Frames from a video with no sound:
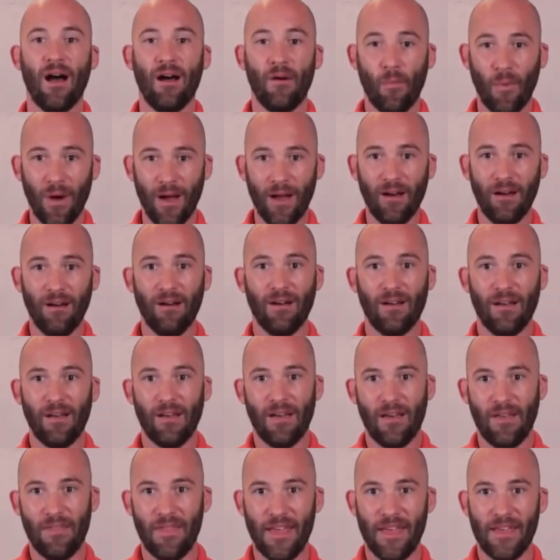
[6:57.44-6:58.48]
Well,
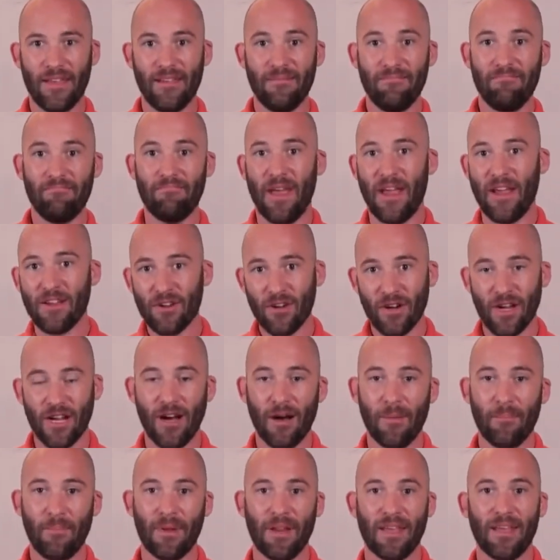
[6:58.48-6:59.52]
then major
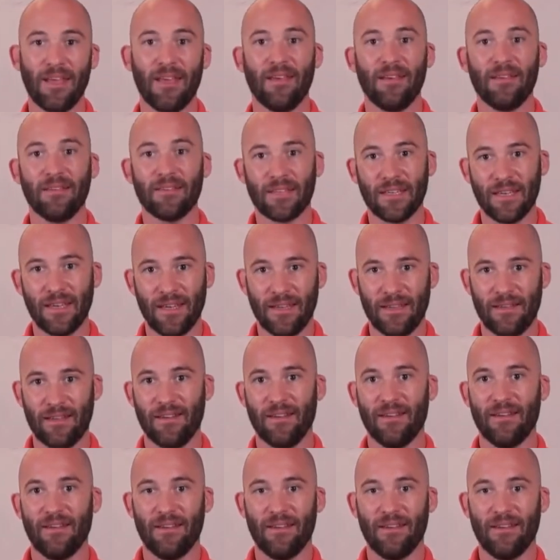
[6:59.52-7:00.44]
companies and